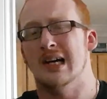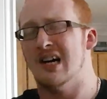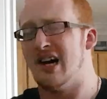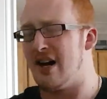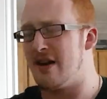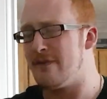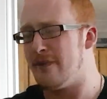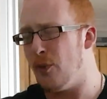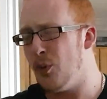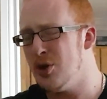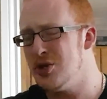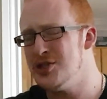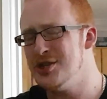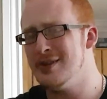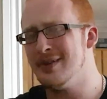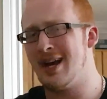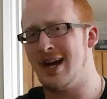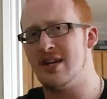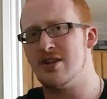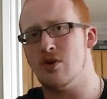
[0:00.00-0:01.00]

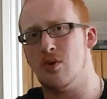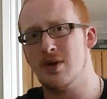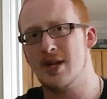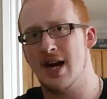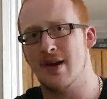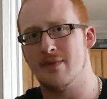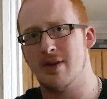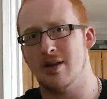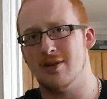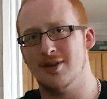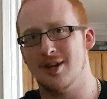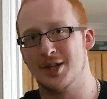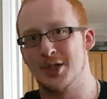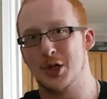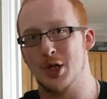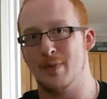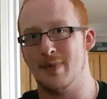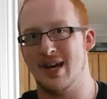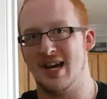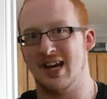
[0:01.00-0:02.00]
Unfortunately, I don't have that
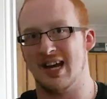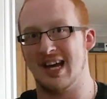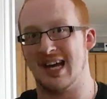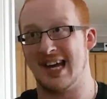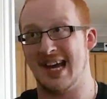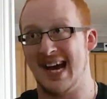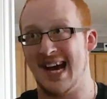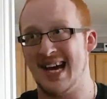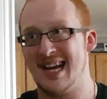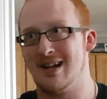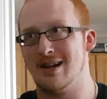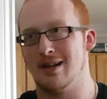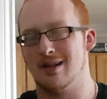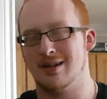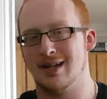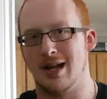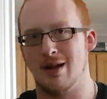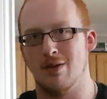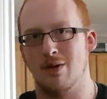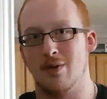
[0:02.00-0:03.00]
luxury being in Canada,
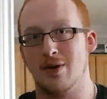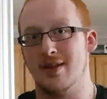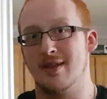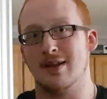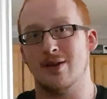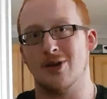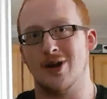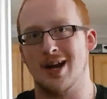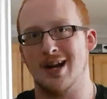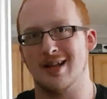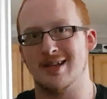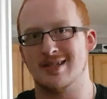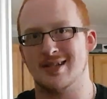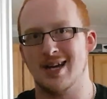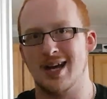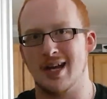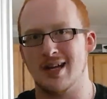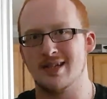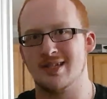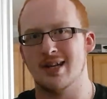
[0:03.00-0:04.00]
let alone in the United
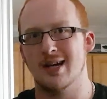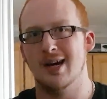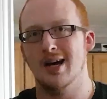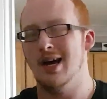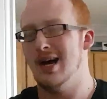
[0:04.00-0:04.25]
States.